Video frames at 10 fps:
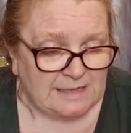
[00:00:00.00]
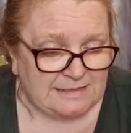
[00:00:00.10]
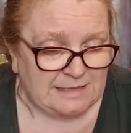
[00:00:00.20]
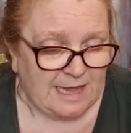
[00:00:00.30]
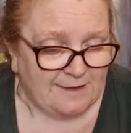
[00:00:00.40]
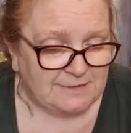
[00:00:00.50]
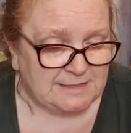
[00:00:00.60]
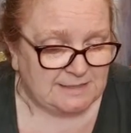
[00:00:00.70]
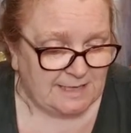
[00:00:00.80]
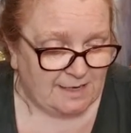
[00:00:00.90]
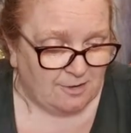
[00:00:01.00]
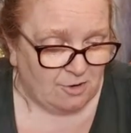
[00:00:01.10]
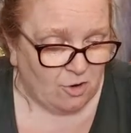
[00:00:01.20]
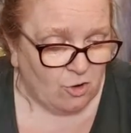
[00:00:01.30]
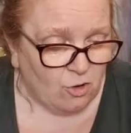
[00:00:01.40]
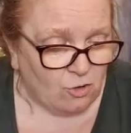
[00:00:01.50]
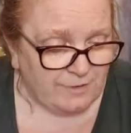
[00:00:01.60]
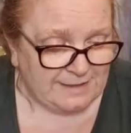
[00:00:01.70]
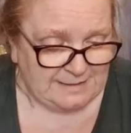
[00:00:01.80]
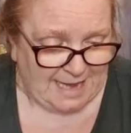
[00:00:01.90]
a slave to sin or
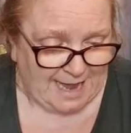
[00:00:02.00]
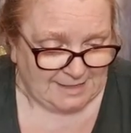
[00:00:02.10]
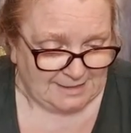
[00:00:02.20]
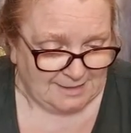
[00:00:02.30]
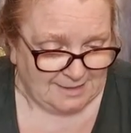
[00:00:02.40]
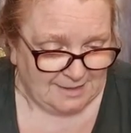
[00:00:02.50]
in debt.